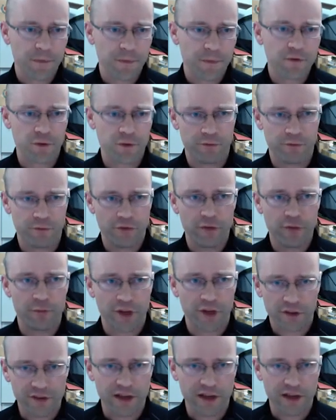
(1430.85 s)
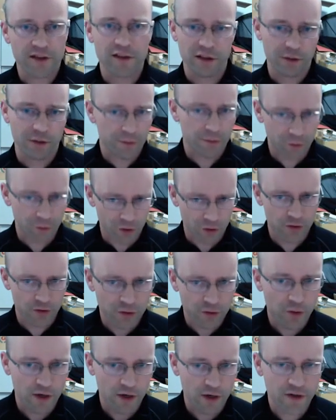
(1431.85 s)
From dissecting them, I'm
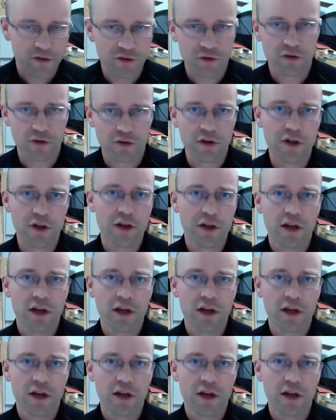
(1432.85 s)
not quite sure.